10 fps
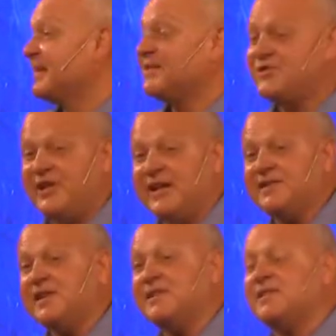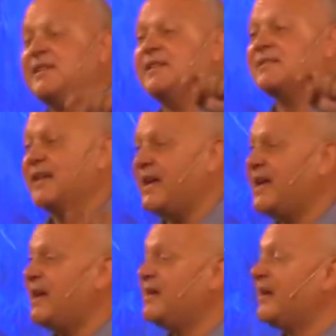Jesus is the
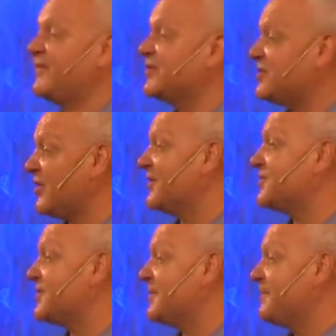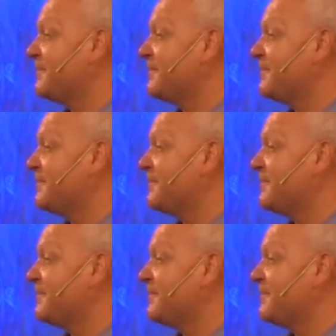head of the church.